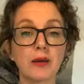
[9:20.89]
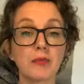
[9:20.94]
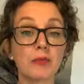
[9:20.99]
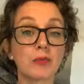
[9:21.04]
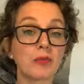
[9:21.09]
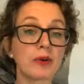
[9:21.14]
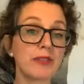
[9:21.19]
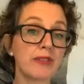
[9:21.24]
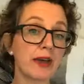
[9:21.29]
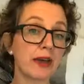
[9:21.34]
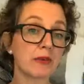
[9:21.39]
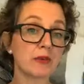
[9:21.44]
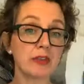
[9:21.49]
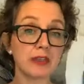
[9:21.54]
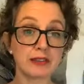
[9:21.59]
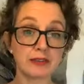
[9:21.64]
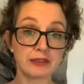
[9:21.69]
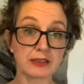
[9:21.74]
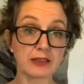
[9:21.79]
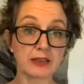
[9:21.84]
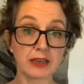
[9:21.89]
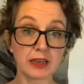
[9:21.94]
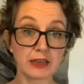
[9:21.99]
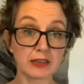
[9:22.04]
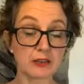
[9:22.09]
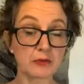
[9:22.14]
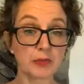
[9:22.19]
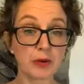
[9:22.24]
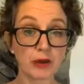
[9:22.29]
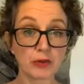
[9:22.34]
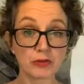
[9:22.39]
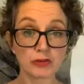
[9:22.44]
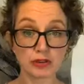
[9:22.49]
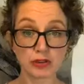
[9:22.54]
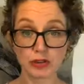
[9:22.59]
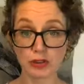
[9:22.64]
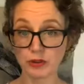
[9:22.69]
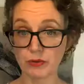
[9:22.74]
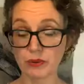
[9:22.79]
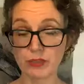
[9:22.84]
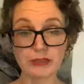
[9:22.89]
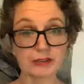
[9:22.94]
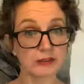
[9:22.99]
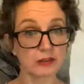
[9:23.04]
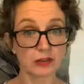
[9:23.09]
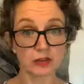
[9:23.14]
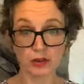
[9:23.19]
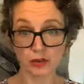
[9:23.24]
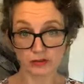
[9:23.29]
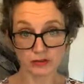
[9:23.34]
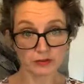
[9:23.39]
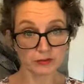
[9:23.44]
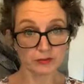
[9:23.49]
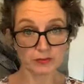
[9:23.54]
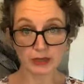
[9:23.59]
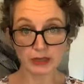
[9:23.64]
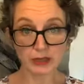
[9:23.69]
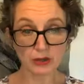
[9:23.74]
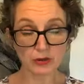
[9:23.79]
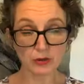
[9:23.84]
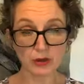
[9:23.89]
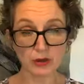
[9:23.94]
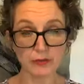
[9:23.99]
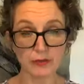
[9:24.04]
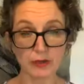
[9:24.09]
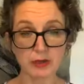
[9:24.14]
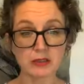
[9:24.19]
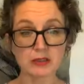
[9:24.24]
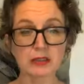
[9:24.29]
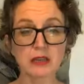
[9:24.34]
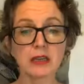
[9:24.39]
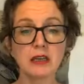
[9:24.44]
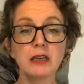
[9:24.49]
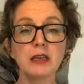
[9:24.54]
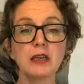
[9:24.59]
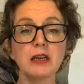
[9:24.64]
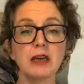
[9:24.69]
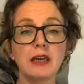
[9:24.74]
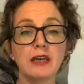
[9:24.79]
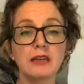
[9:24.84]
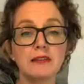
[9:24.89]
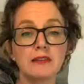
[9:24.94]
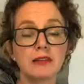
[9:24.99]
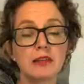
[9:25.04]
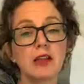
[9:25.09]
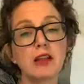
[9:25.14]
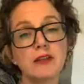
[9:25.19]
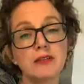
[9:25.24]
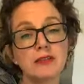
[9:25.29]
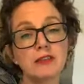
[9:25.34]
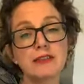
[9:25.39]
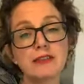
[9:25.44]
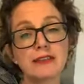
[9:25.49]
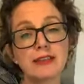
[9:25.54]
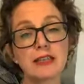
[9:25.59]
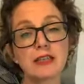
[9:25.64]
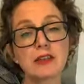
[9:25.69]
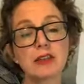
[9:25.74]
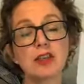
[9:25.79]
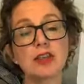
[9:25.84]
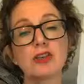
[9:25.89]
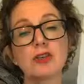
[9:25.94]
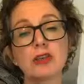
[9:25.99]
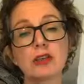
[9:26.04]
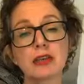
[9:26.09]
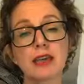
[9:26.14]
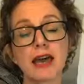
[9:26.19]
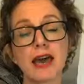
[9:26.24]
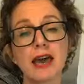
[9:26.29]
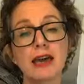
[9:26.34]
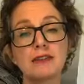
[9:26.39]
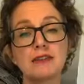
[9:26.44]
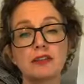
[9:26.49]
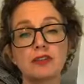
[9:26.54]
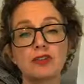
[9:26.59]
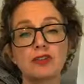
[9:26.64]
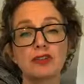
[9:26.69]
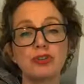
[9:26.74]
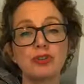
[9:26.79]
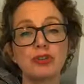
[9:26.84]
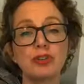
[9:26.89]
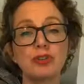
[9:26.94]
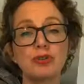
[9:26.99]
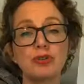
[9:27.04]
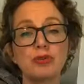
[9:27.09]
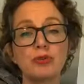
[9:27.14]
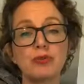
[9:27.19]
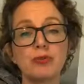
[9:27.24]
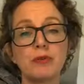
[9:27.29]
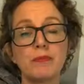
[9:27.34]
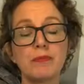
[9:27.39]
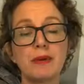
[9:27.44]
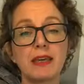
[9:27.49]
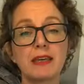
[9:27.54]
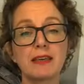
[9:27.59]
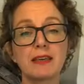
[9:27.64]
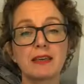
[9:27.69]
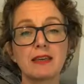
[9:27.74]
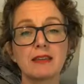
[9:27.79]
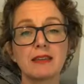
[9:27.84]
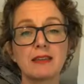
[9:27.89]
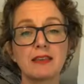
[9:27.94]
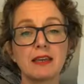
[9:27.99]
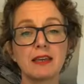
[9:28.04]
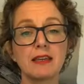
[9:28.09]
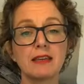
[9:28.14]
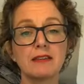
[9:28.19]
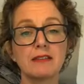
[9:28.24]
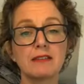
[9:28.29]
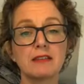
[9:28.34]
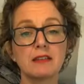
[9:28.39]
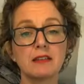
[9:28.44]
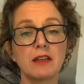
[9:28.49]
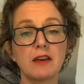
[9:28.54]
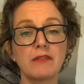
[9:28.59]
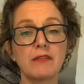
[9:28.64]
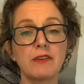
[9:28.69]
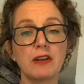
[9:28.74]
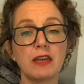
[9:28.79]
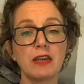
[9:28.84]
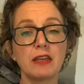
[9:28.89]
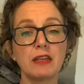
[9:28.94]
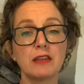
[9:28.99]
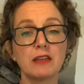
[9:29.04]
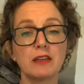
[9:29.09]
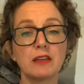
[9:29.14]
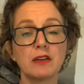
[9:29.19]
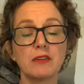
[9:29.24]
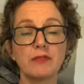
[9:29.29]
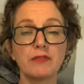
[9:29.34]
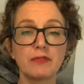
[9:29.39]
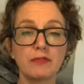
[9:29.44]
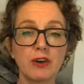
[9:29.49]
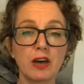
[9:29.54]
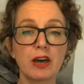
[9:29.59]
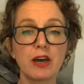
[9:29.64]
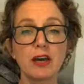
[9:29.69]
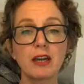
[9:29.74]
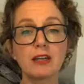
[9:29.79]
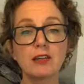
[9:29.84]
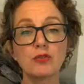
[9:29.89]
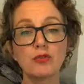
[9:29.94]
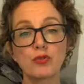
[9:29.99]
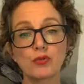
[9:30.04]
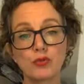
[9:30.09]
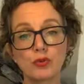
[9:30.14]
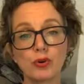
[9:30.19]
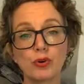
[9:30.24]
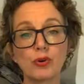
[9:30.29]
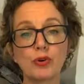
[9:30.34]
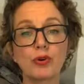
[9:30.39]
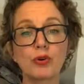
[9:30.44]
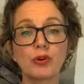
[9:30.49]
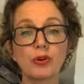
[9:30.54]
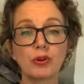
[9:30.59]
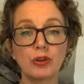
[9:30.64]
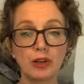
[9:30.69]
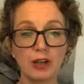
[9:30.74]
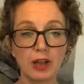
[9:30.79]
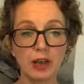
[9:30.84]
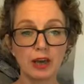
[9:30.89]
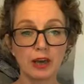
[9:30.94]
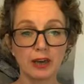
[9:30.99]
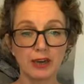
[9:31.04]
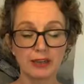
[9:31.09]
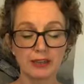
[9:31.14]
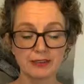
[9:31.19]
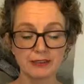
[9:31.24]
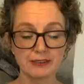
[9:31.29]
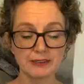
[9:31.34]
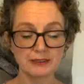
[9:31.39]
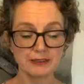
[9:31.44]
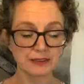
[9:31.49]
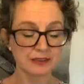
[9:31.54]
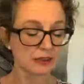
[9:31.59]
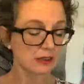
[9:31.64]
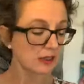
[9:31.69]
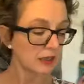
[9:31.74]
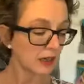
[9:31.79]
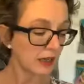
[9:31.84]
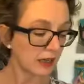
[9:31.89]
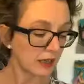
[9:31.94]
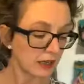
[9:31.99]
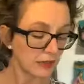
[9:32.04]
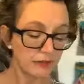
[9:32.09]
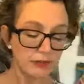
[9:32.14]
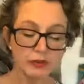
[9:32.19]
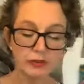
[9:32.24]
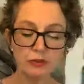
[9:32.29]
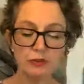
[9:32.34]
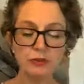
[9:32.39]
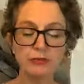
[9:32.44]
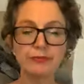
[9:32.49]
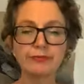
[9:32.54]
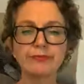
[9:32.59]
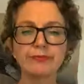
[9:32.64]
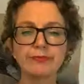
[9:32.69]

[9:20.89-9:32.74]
without needing an exposure unit and lots of big equipment. It's the closest thing that you can get to making these lovely fine drawn lines. And if you,